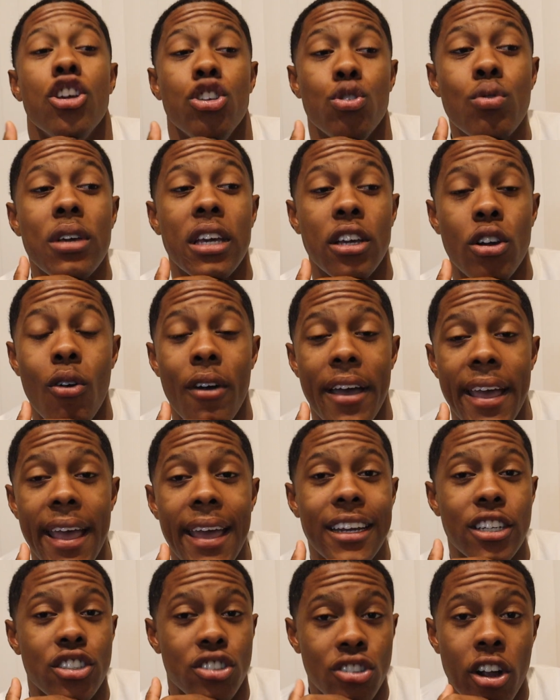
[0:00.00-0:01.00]
you can go
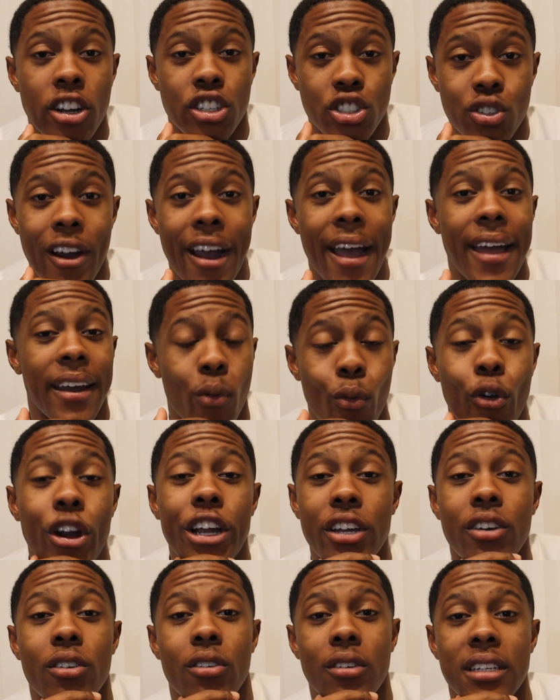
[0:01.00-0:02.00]
ahead and start trying and
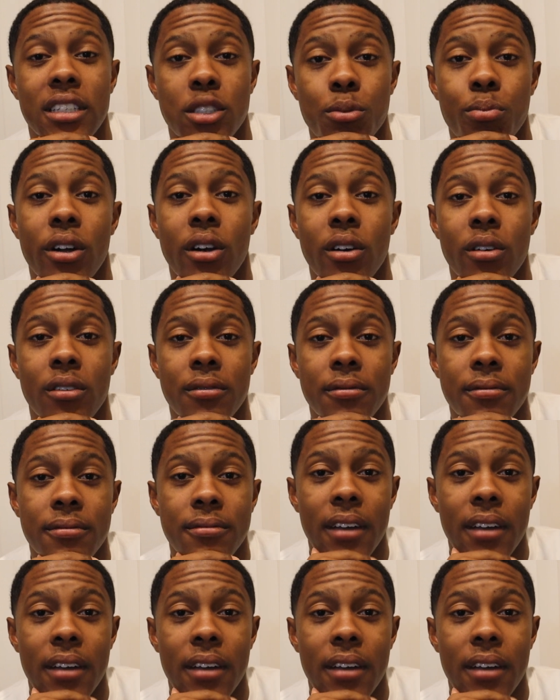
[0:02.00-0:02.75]
working on this, bro.